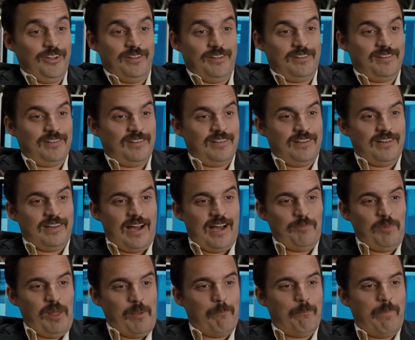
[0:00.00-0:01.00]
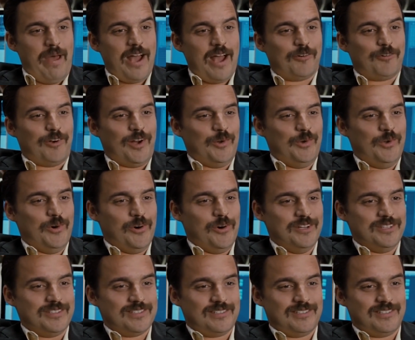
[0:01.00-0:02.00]
and studio films like Get Him
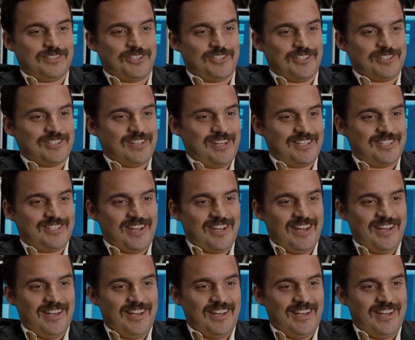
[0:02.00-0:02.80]
to the Greek before